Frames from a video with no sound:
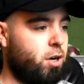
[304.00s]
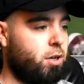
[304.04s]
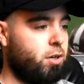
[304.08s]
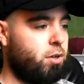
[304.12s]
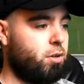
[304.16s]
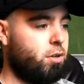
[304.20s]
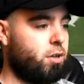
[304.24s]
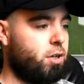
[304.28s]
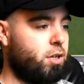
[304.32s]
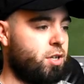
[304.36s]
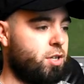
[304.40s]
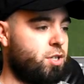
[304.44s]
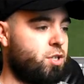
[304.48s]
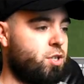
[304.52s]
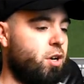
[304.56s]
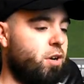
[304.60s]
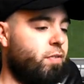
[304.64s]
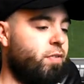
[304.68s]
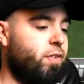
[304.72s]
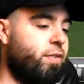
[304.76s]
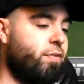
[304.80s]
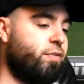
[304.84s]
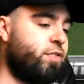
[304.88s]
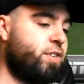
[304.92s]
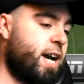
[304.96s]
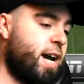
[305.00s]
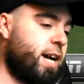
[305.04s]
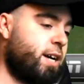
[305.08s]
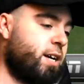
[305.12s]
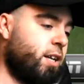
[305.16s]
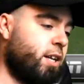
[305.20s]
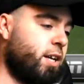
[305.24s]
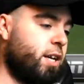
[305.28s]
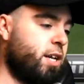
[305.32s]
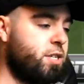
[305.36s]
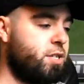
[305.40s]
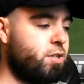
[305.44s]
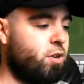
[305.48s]
on. Conservative
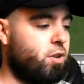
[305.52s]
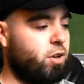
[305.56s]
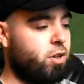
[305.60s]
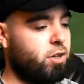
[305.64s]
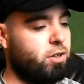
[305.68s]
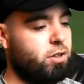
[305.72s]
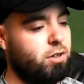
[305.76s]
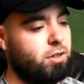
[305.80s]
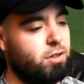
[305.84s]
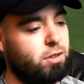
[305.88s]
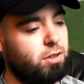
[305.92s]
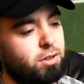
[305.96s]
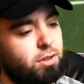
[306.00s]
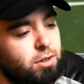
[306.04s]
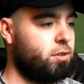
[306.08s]
tackling is on.